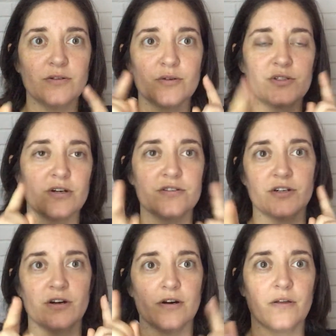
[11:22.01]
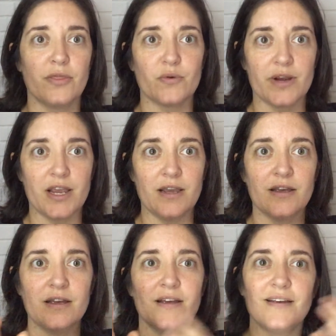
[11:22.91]
or *3.
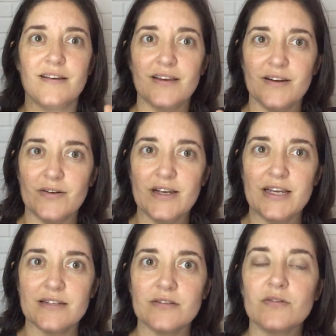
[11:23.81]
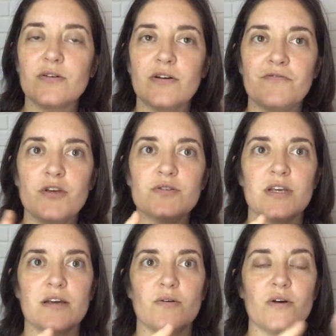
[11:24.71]
You know, it gets a little
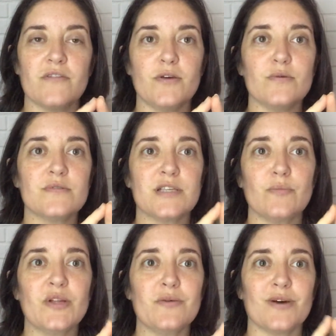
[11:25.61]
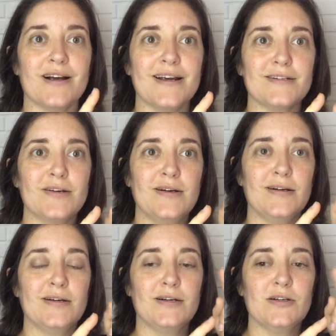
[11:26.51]
confusing. Or if you simply write
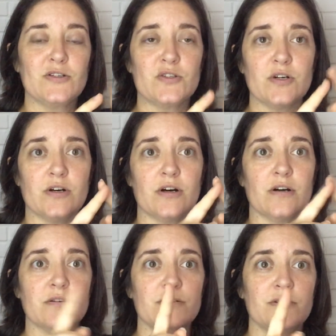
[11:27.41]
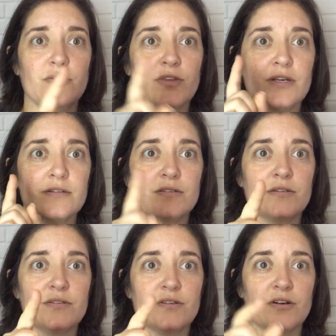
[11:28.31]
do this,
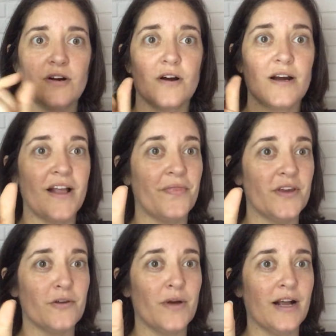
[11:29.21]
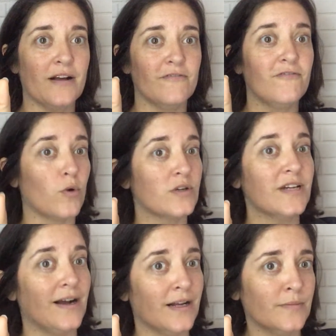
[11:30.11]
and then you have 4
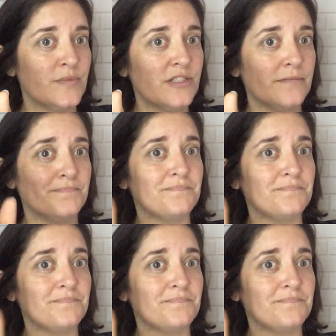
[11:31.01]
times,